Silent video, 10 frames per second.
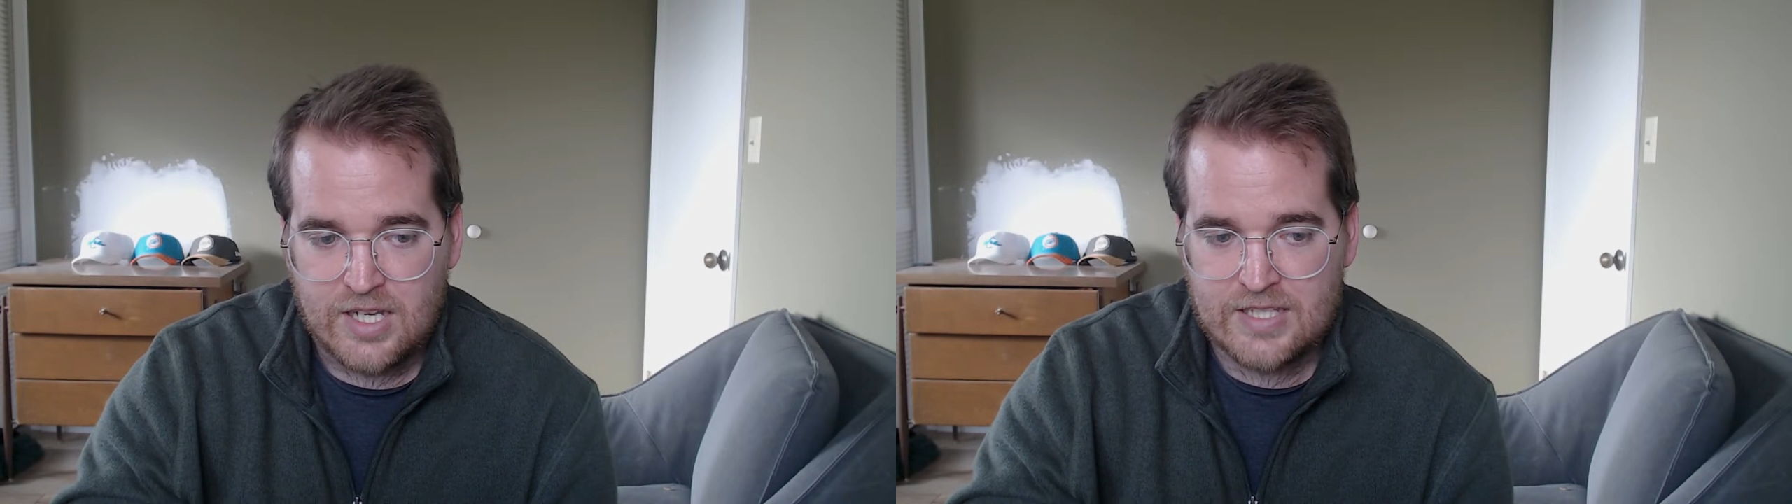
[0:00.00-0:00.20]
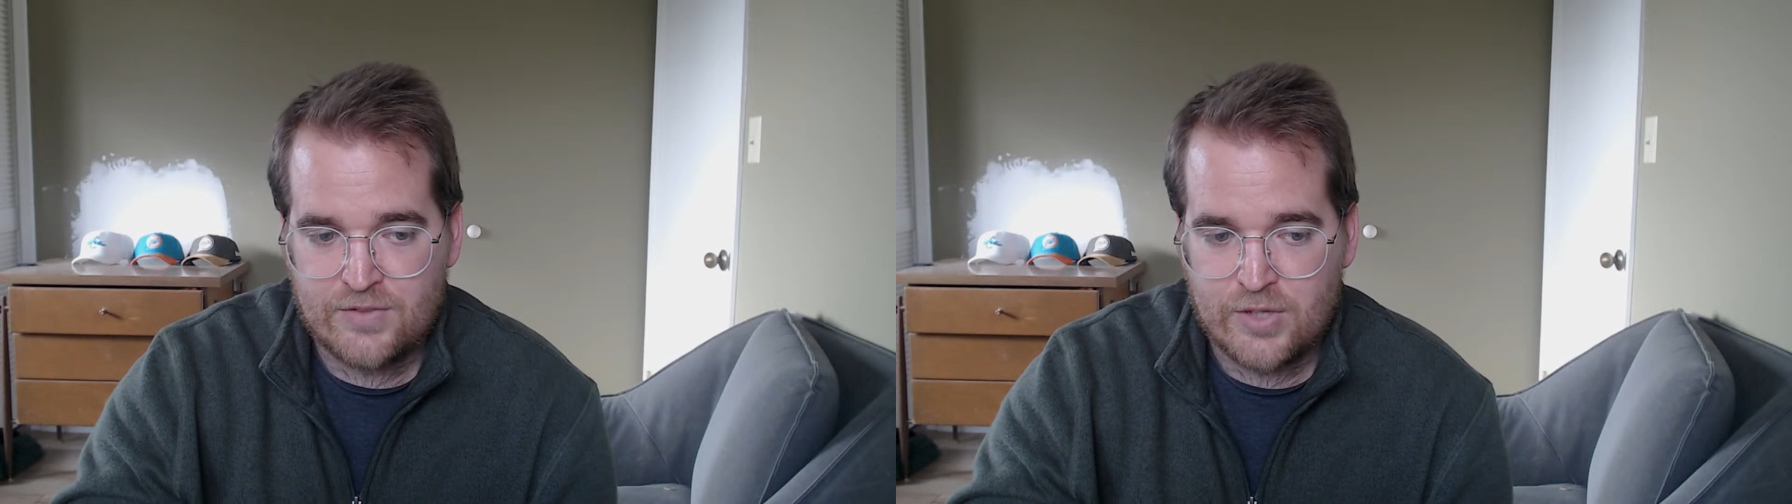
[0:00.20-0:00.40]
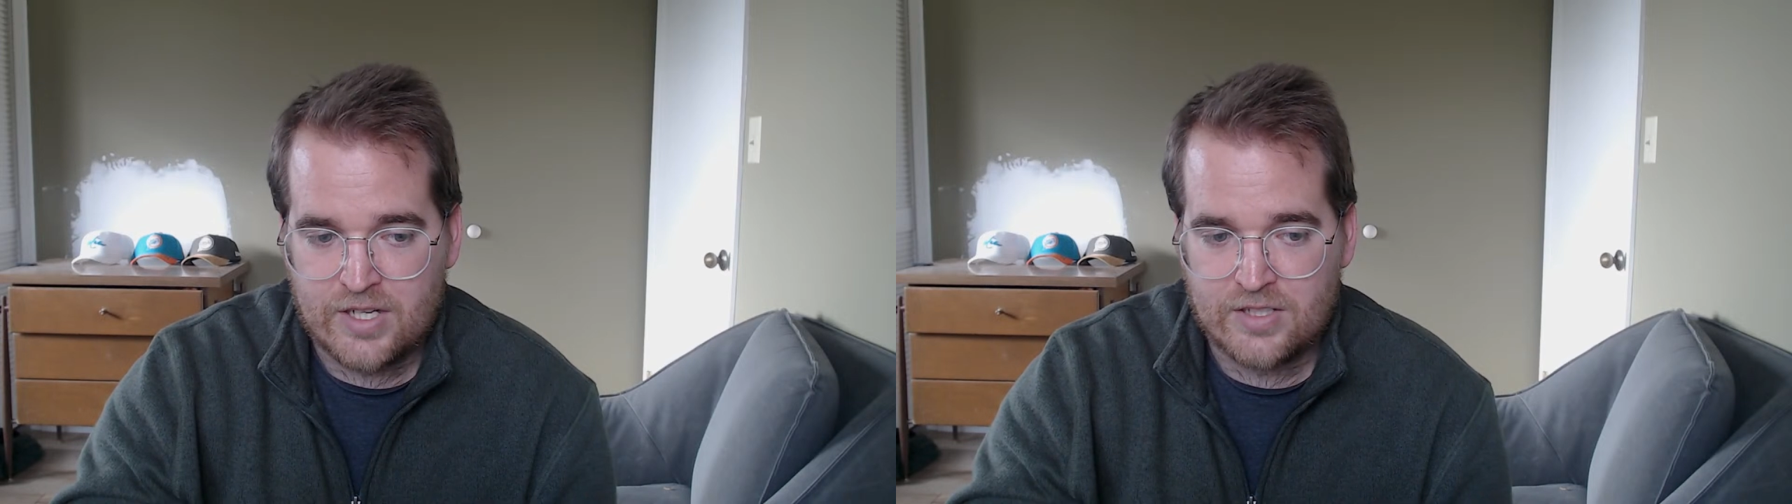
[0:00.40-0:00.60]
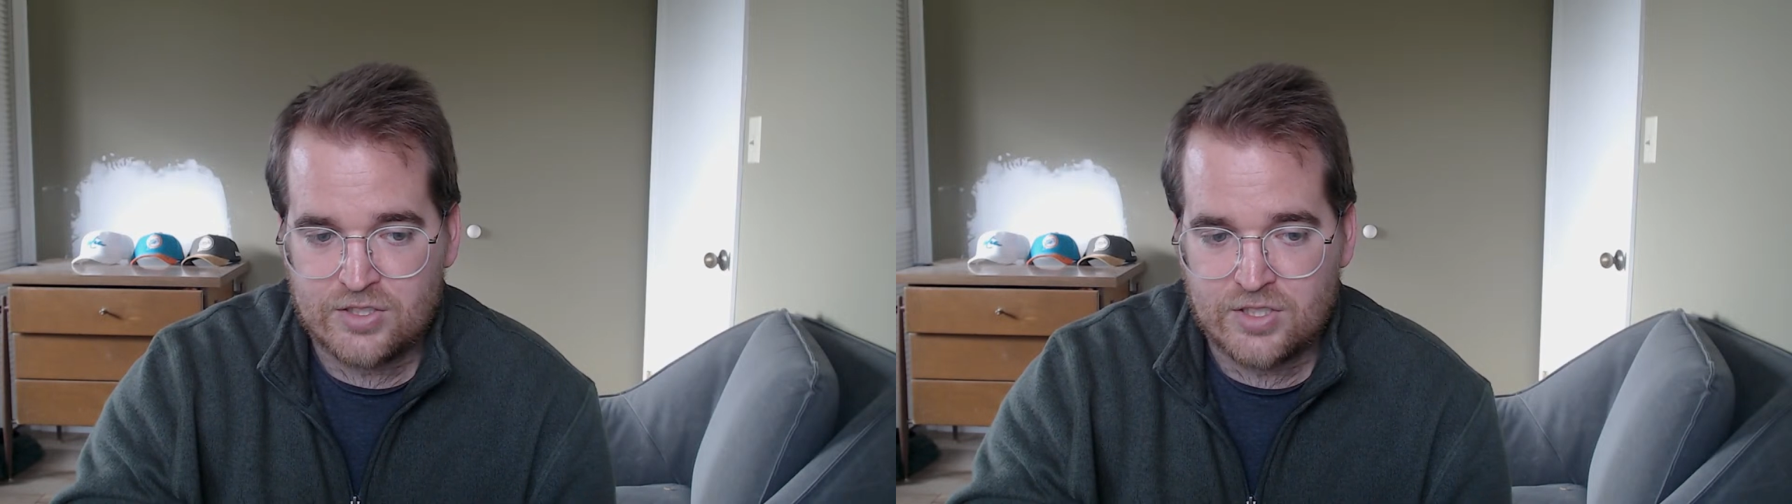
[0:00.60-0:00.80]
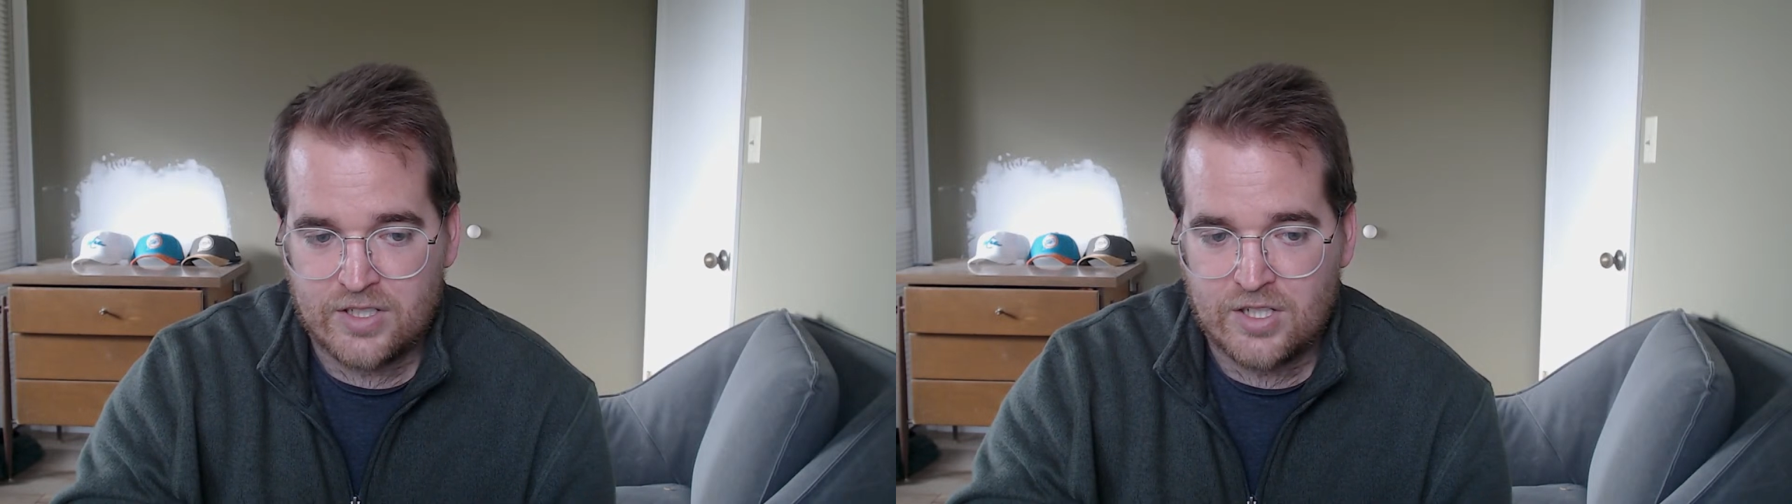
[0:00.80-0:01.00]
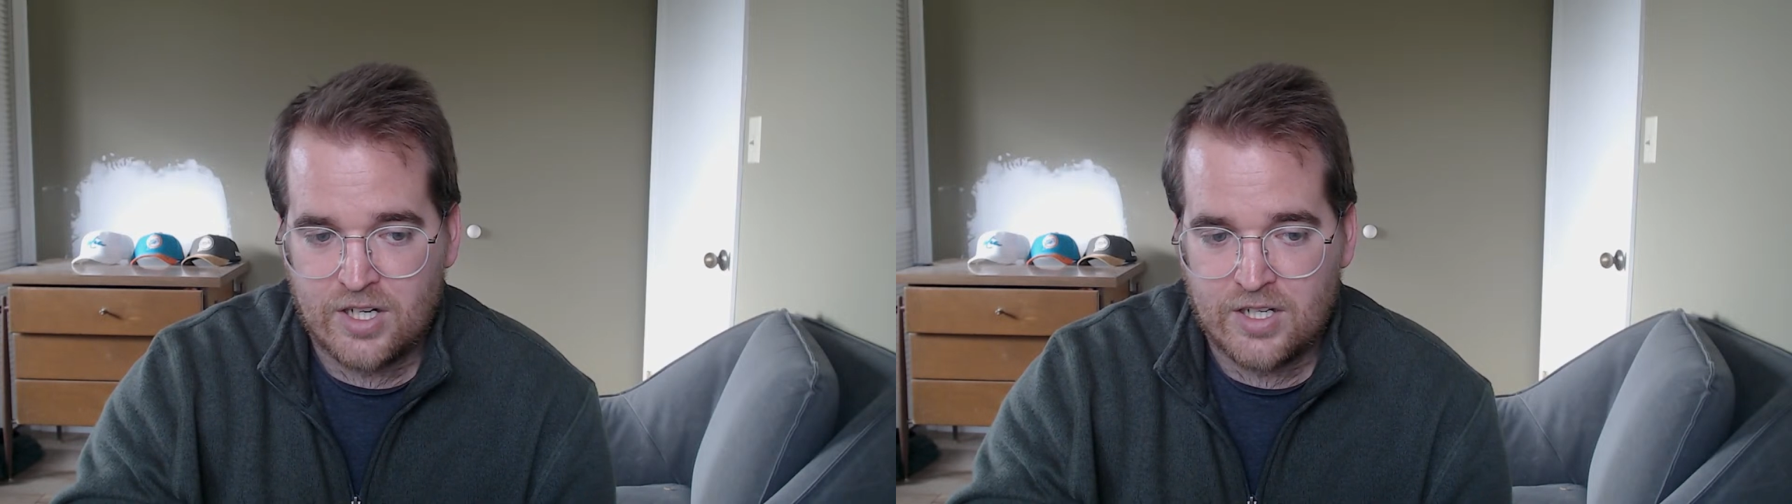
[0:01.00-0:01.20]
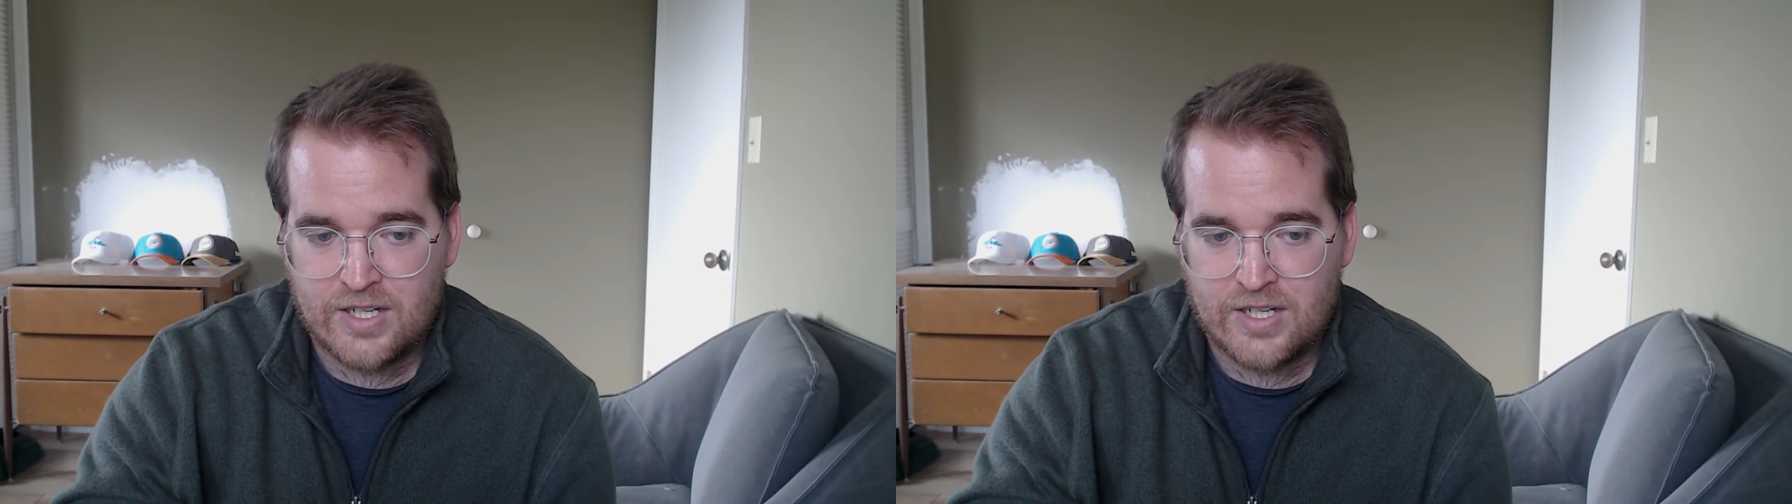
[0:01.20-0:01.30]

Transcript: I think if you add another starting guard,